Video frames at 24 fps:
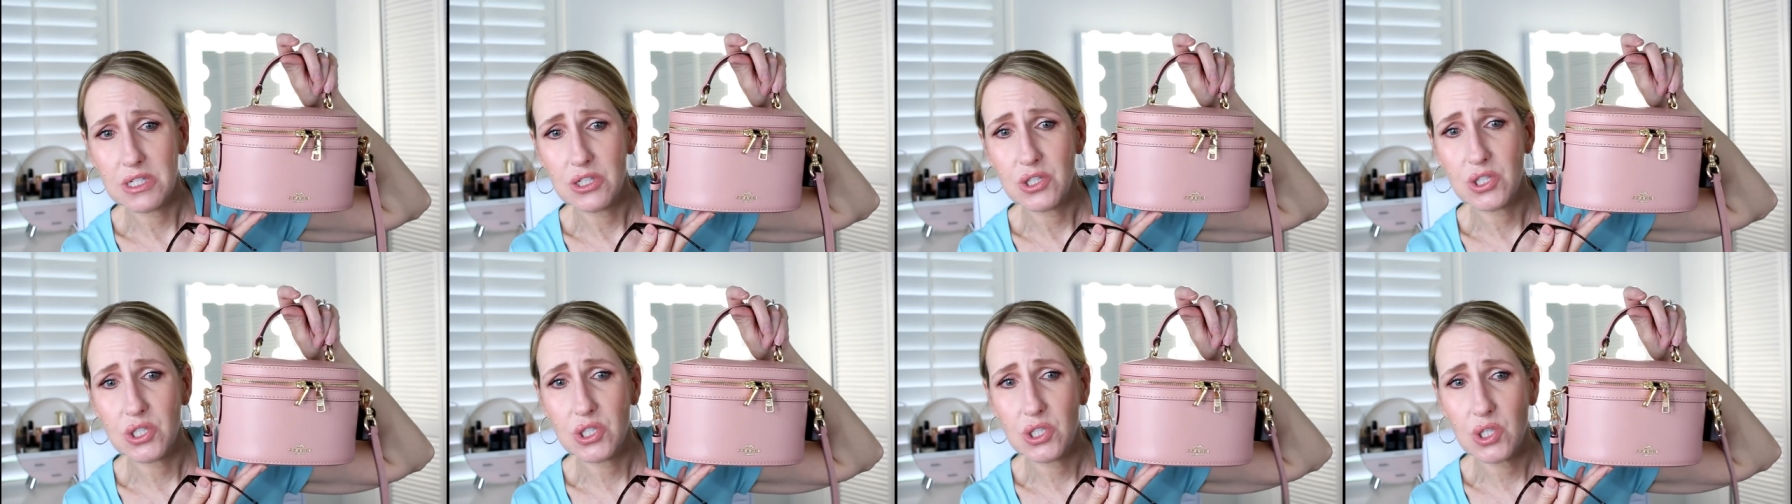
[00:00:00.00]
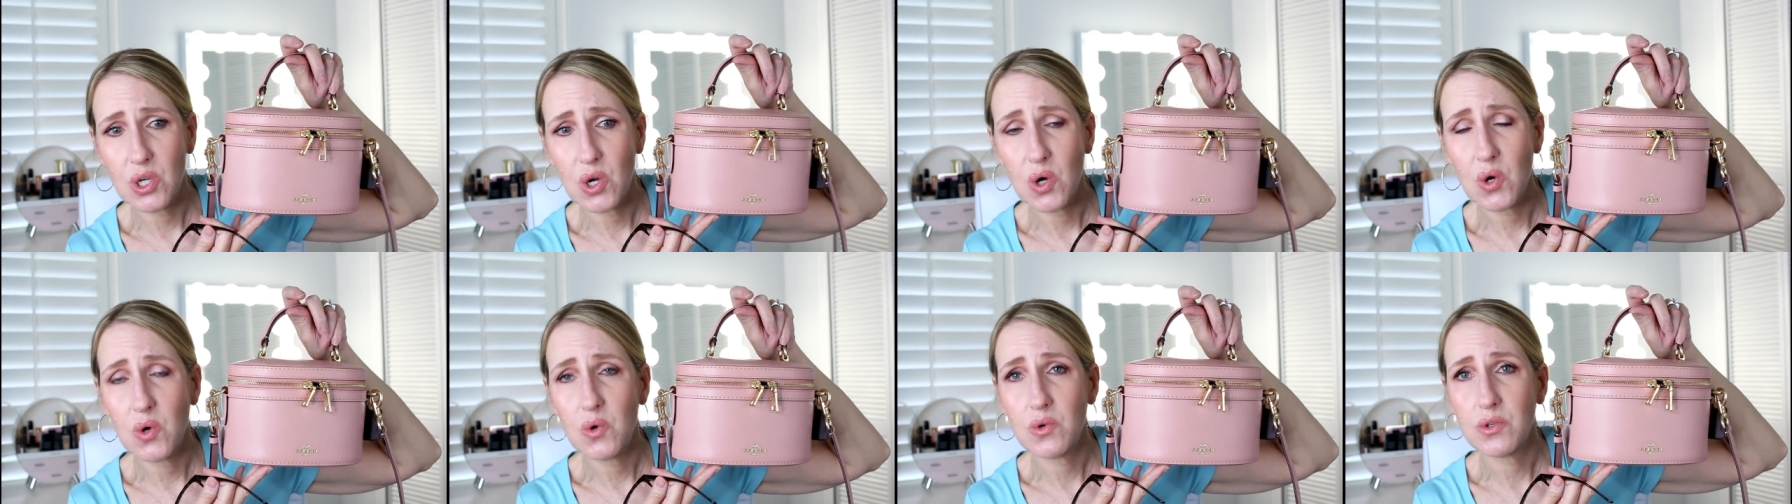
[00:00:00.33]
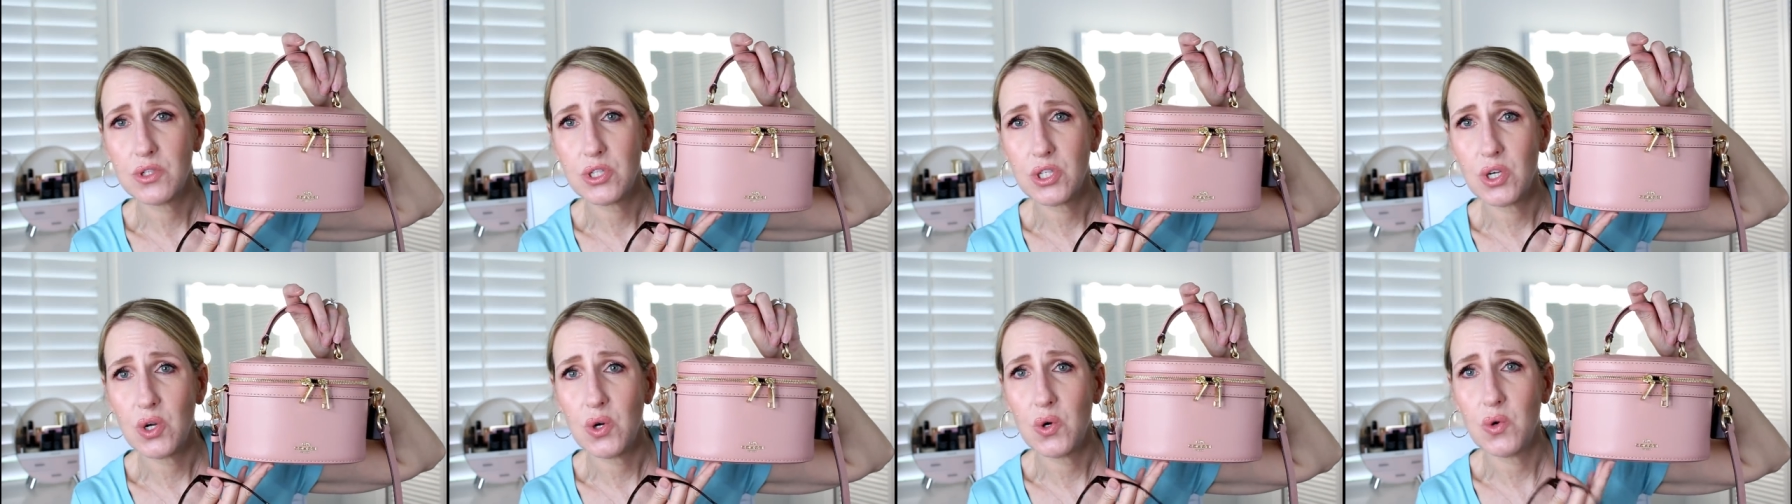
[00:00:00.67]
It's so,
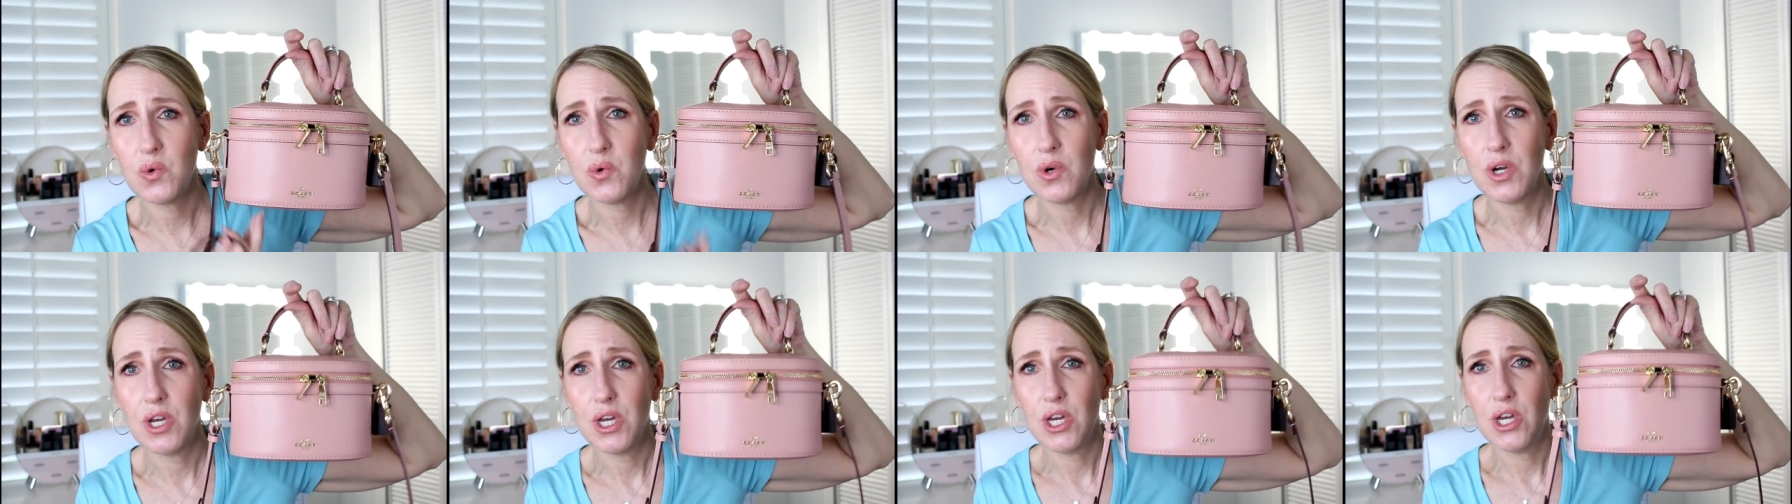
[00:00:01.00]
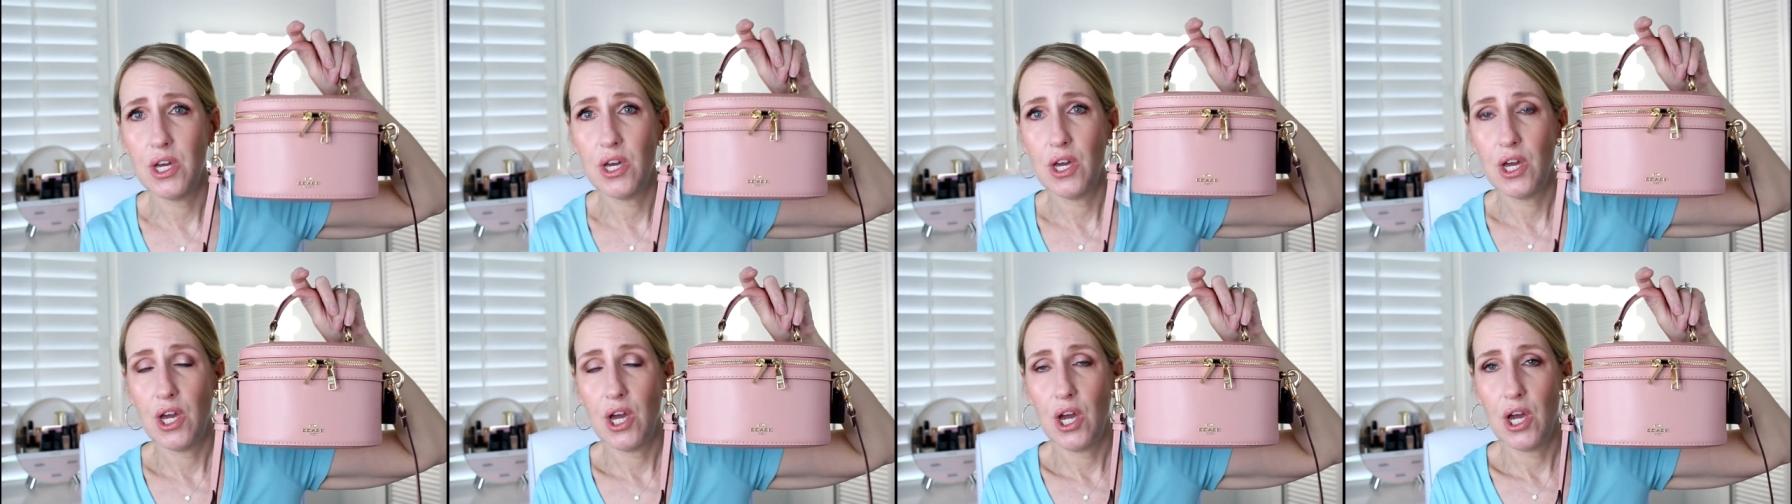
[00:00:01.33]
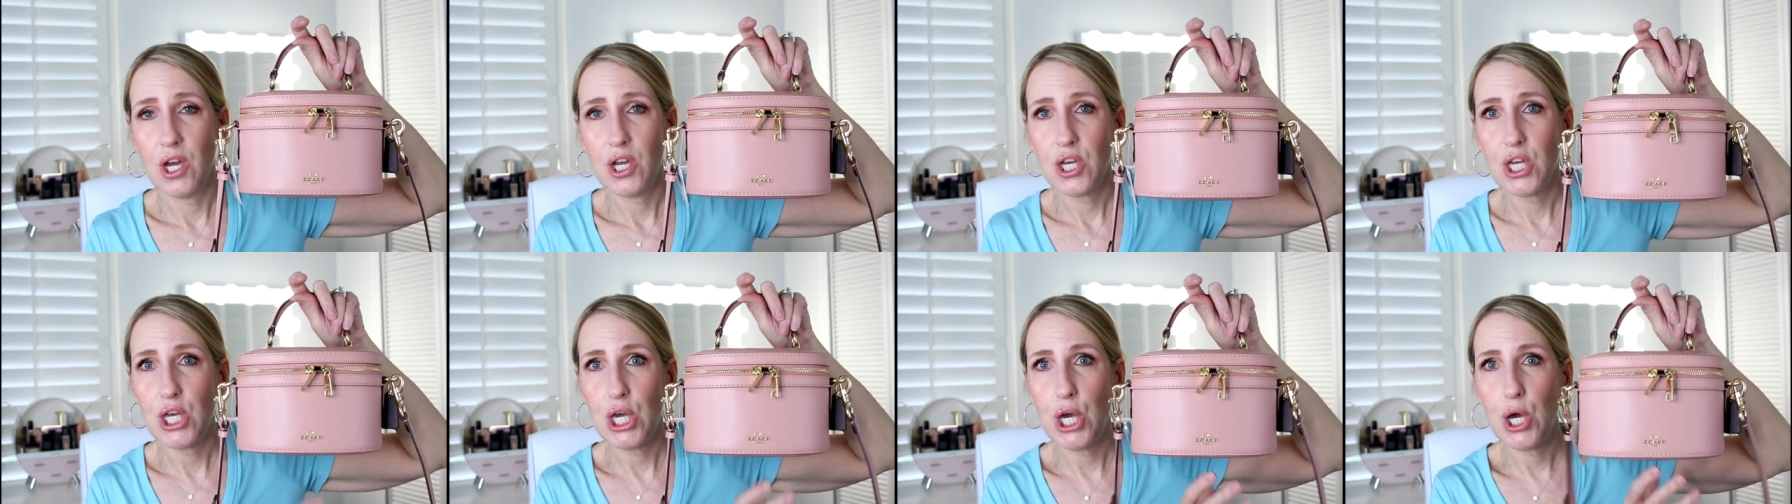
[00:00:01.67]
so
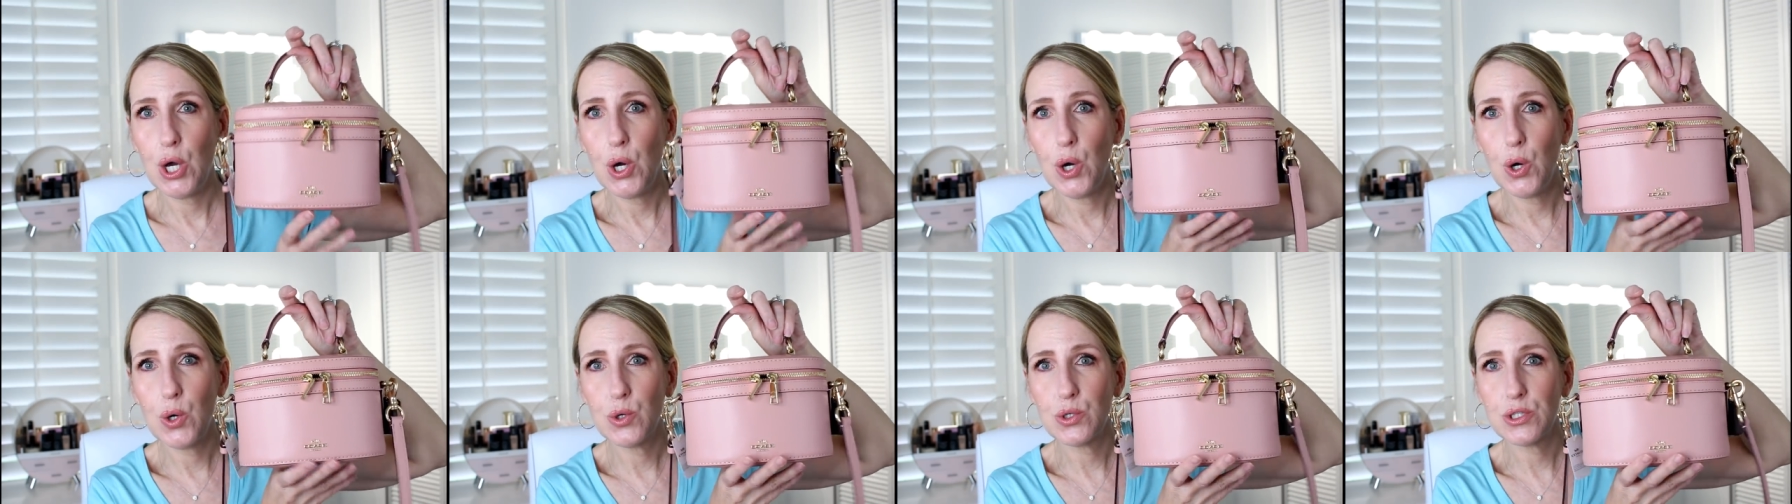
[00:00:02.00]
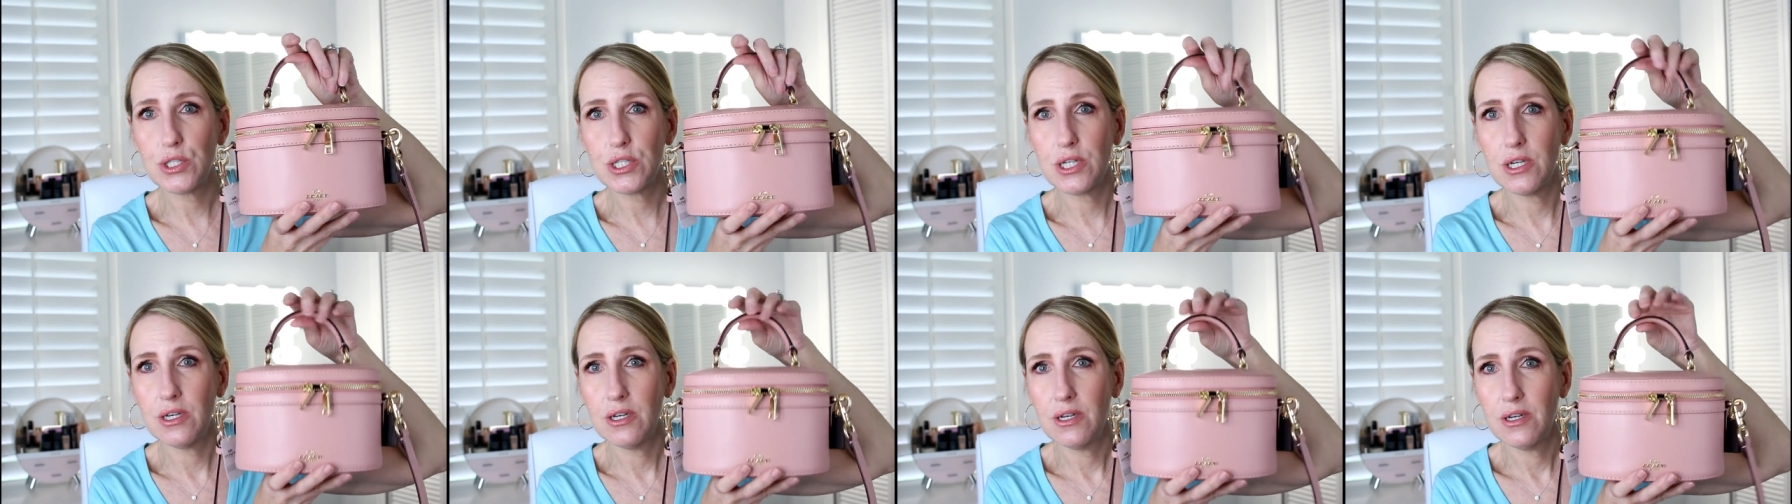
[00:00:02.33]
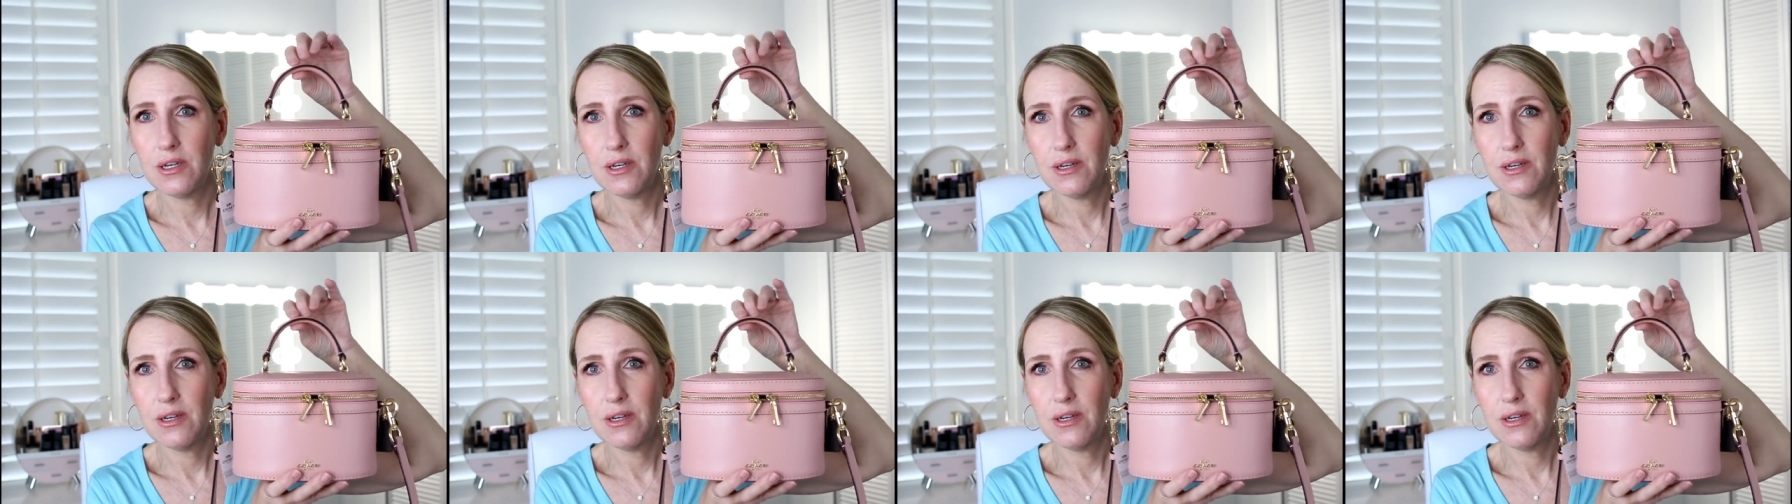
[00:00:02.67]
cute.